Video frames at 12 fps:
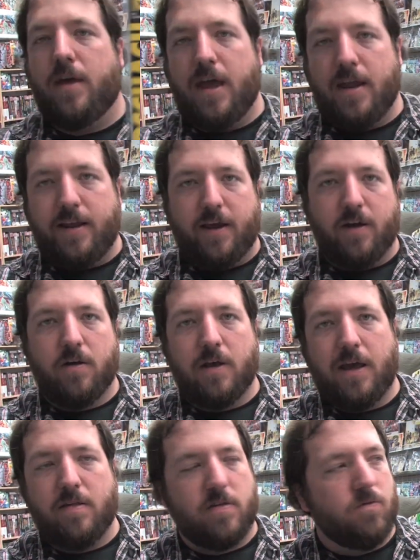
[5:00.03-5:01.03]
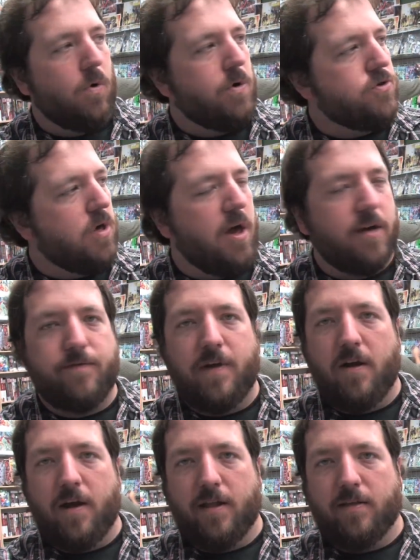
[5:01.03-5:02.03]
and here is the Rorschach
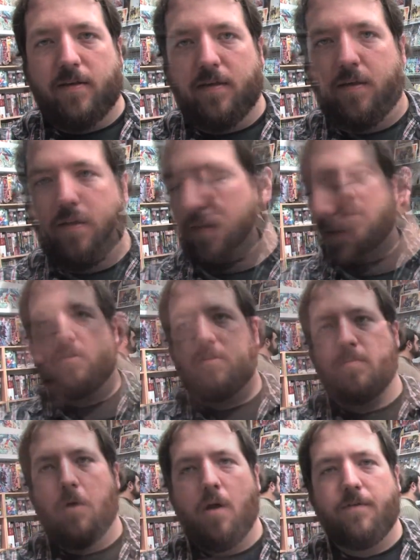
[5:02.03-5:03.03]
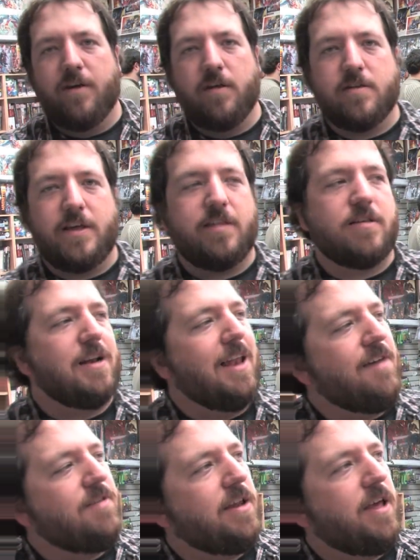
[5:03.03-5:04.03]
variant. Smallville Season
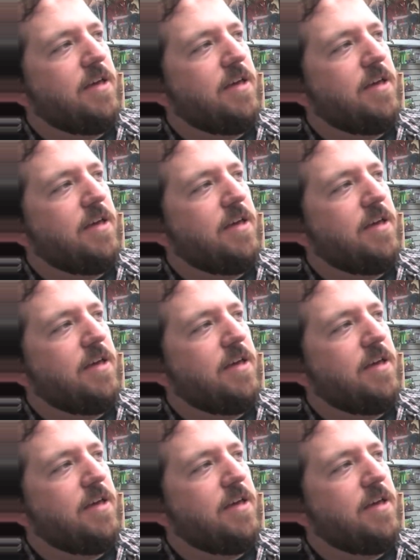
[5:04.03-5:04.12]
11,